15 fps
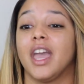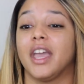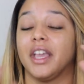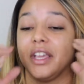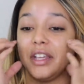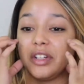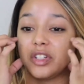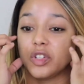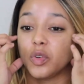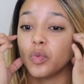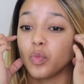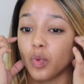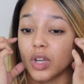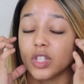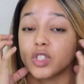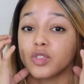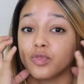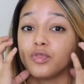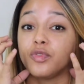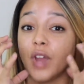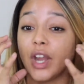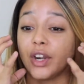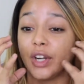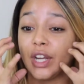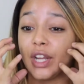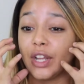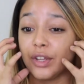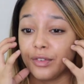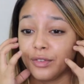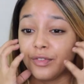it was
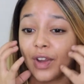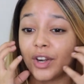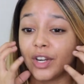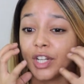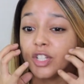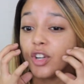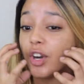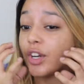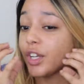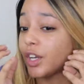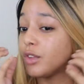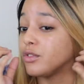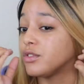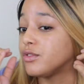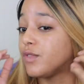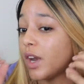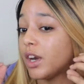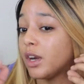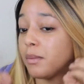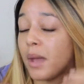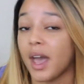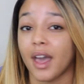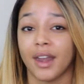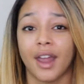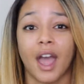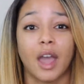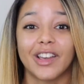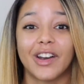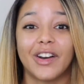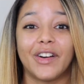very, very dark and it was very bad.
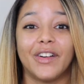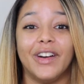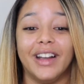so